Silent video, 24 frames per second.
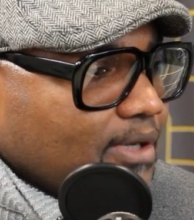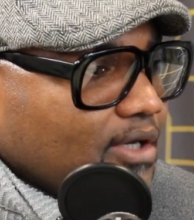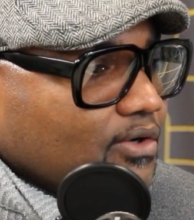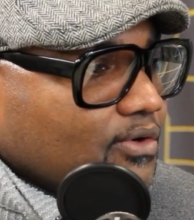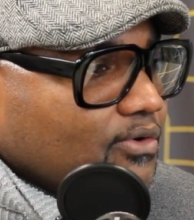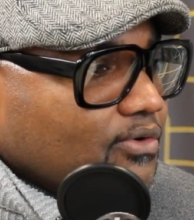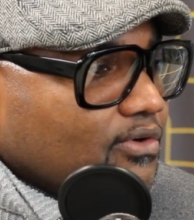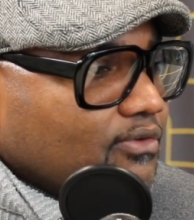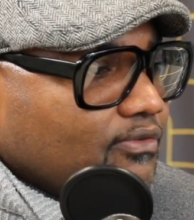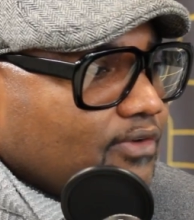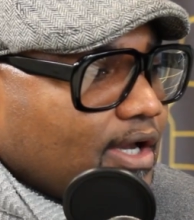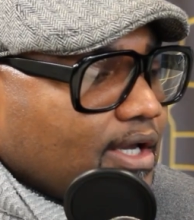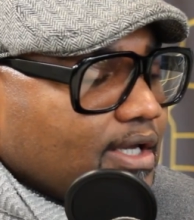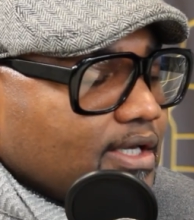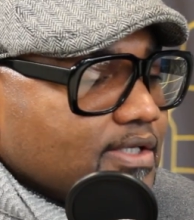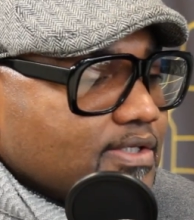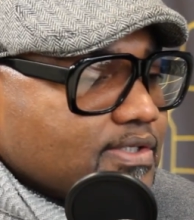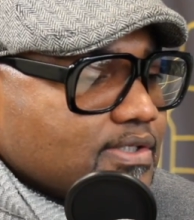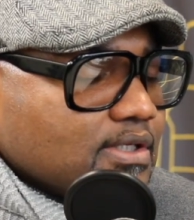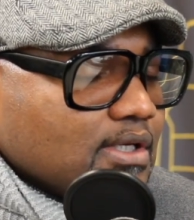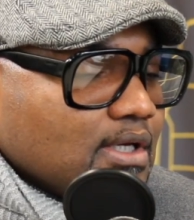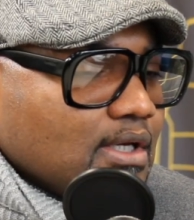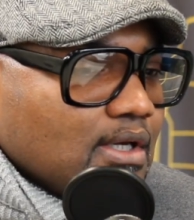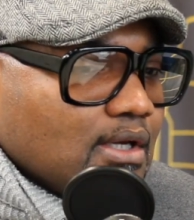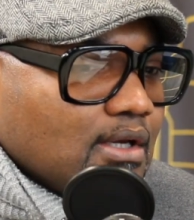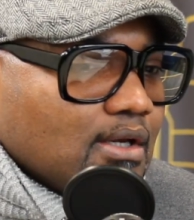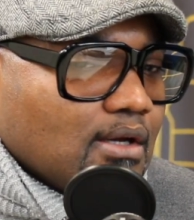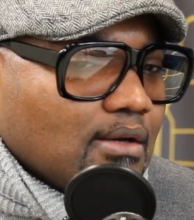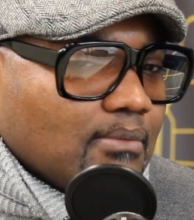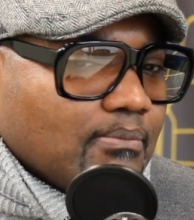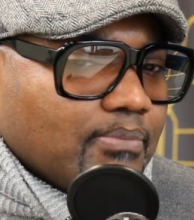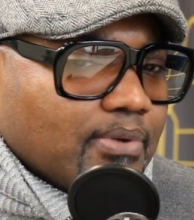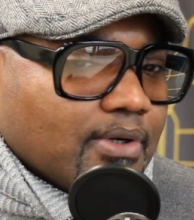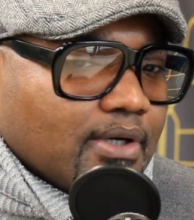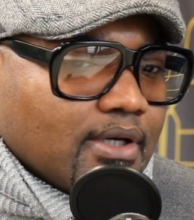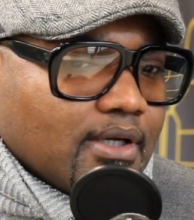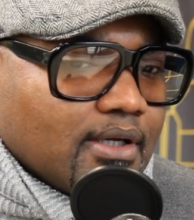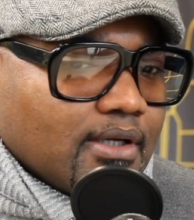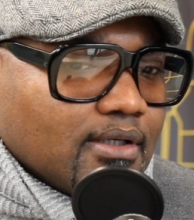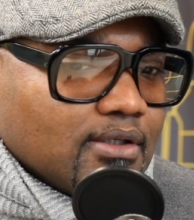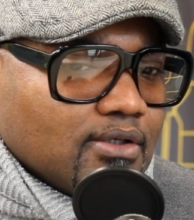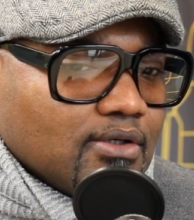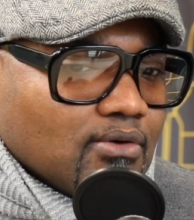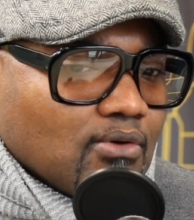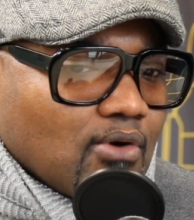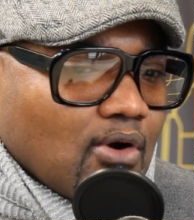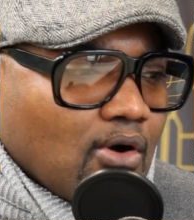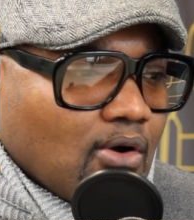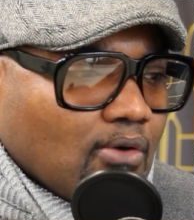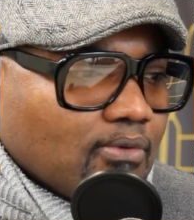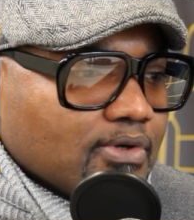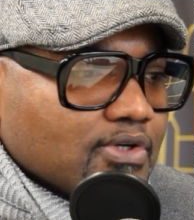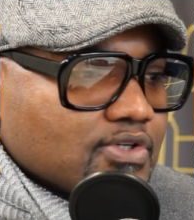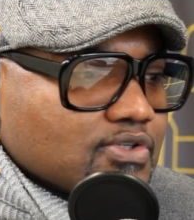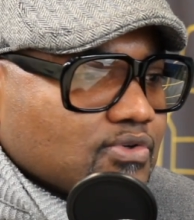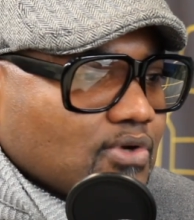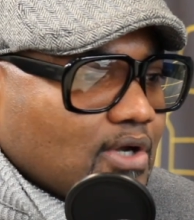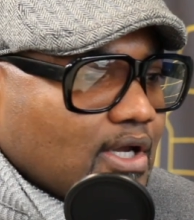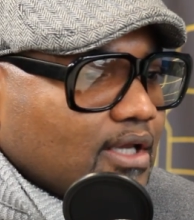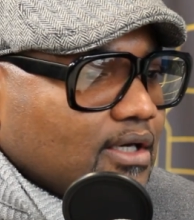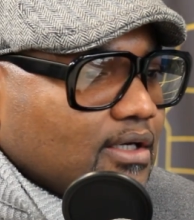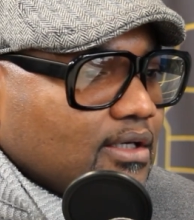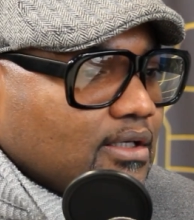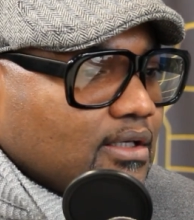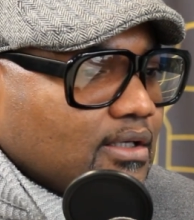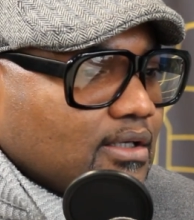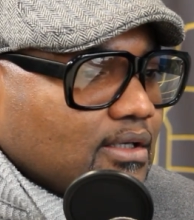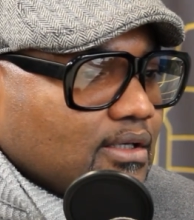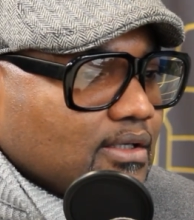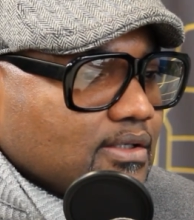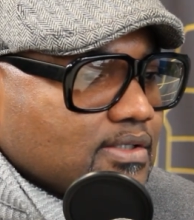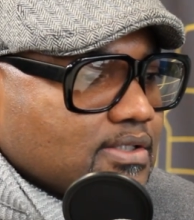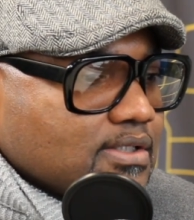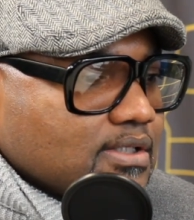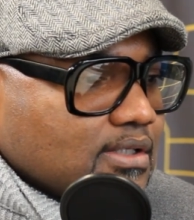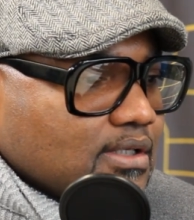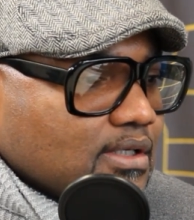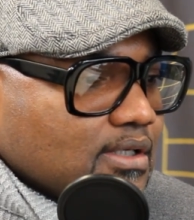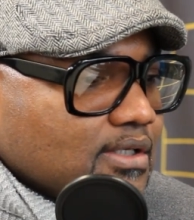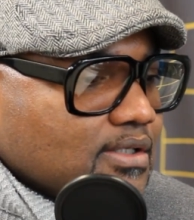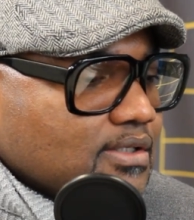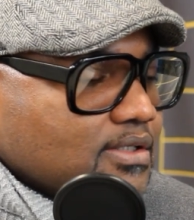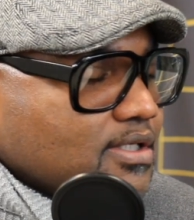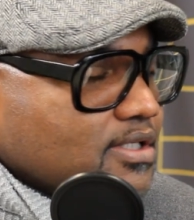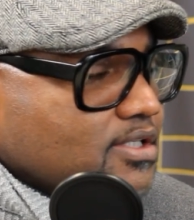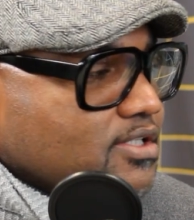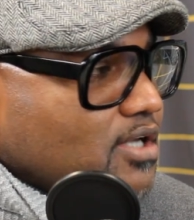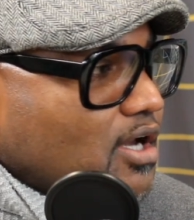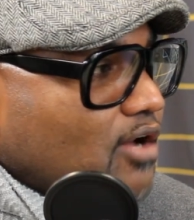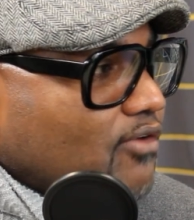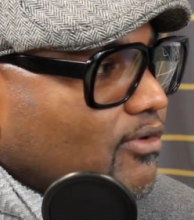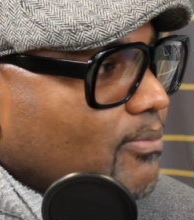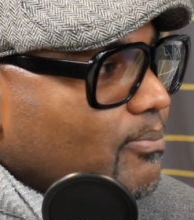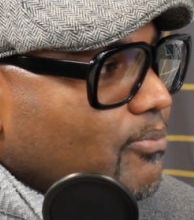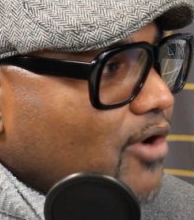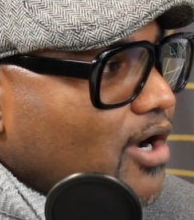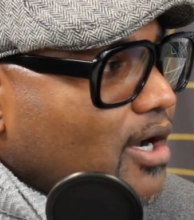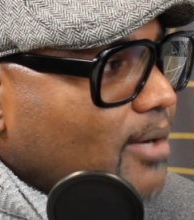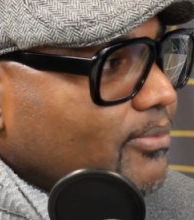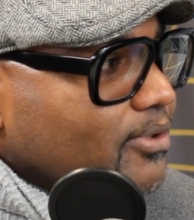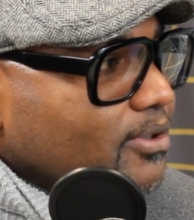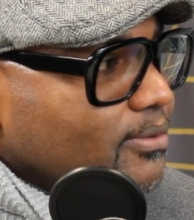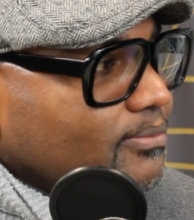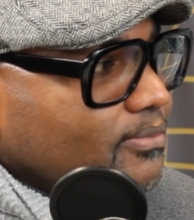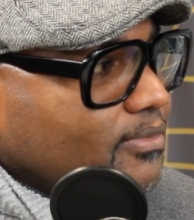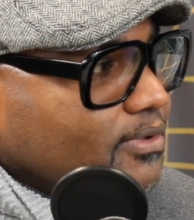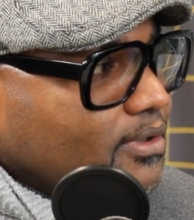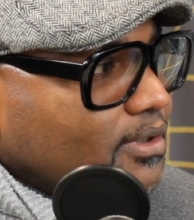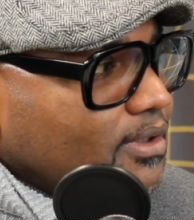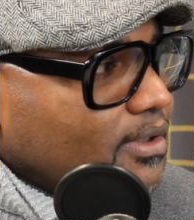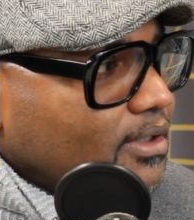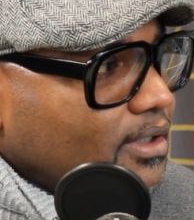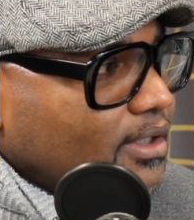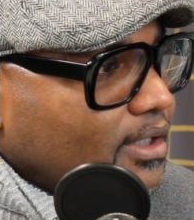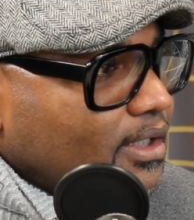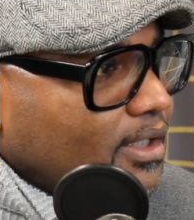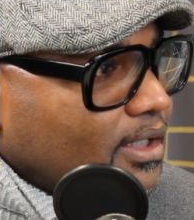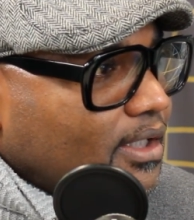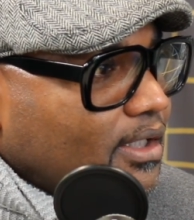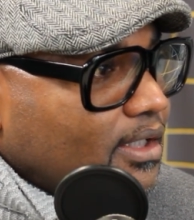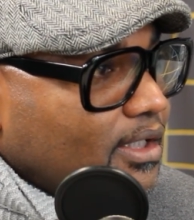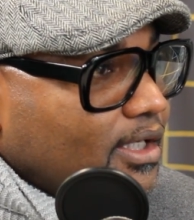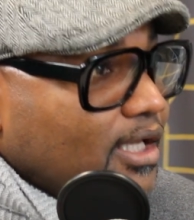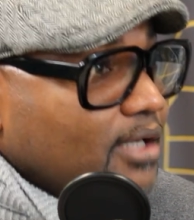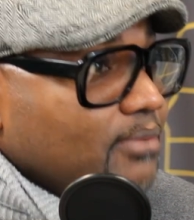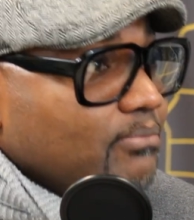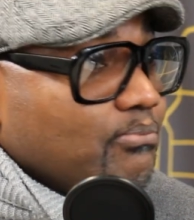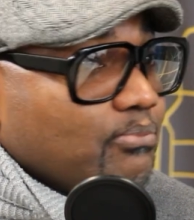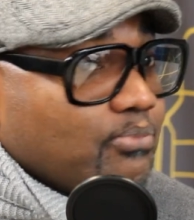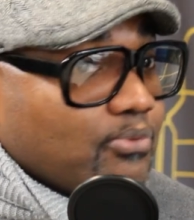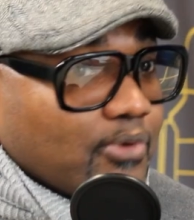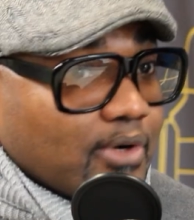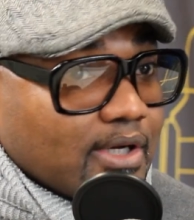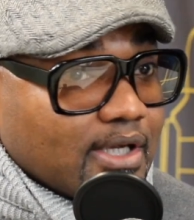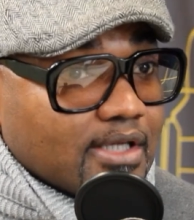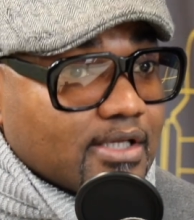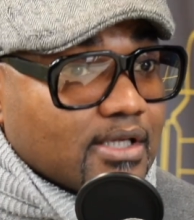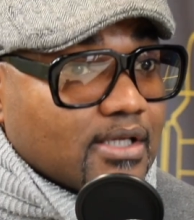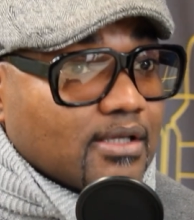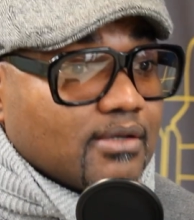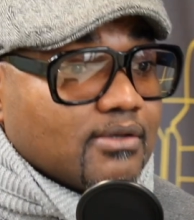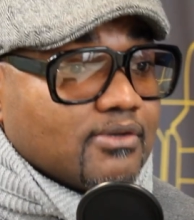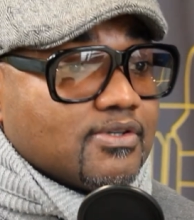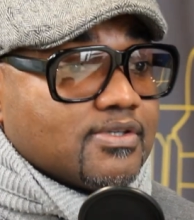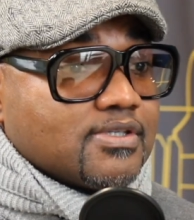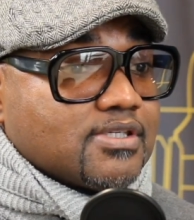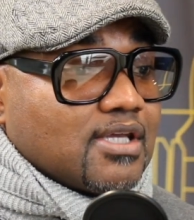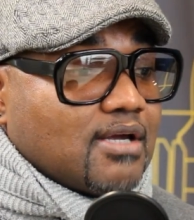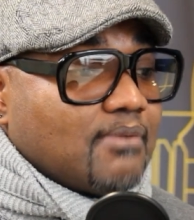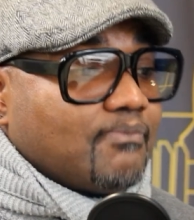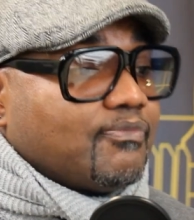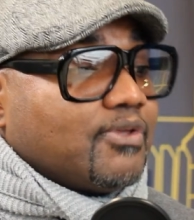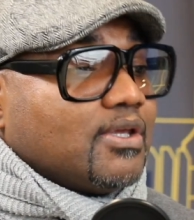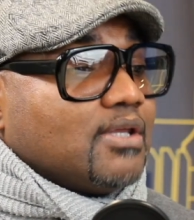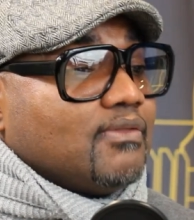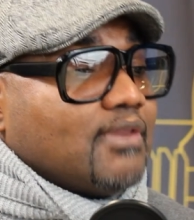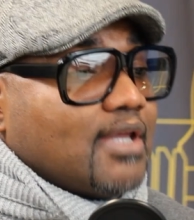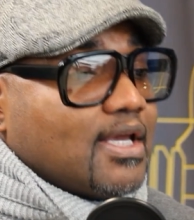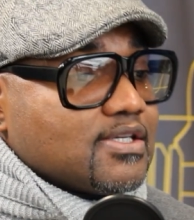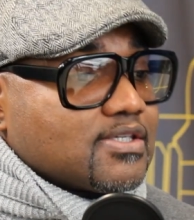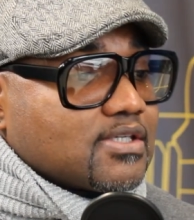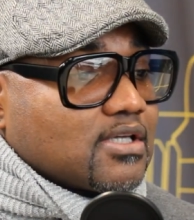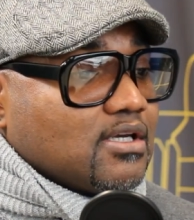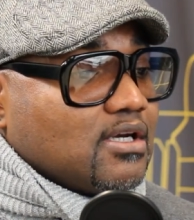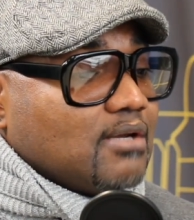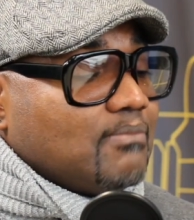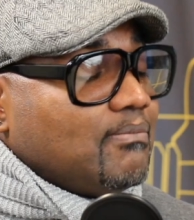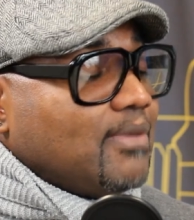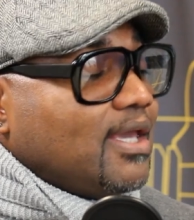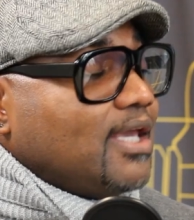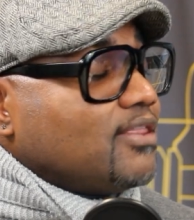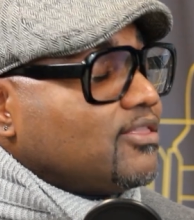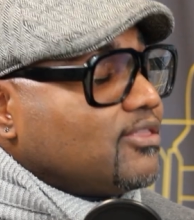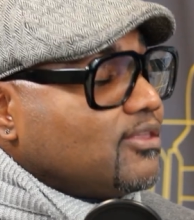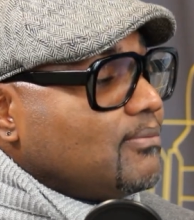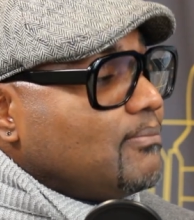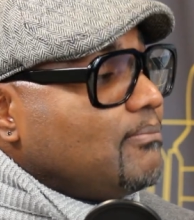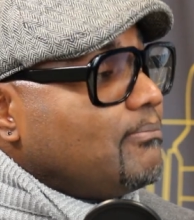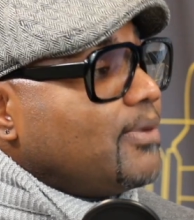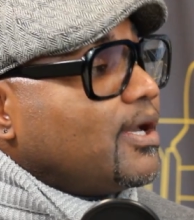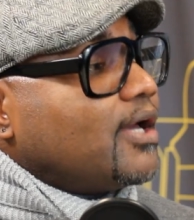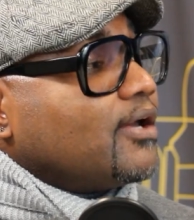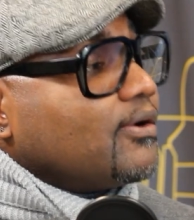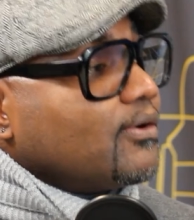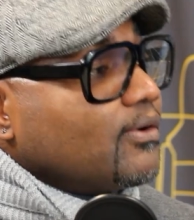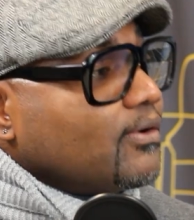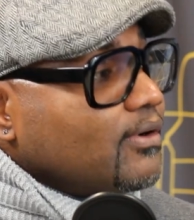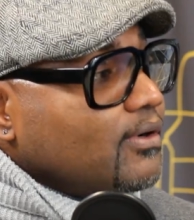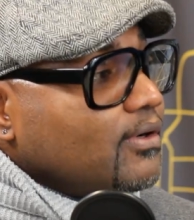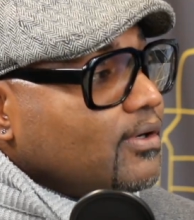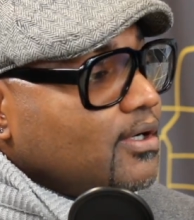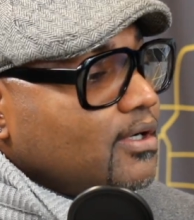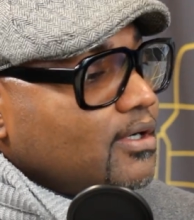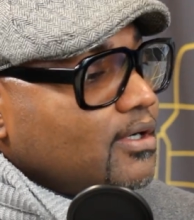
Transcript: medical device, but you're always trying to solve a problem and bring something that's going to make them better.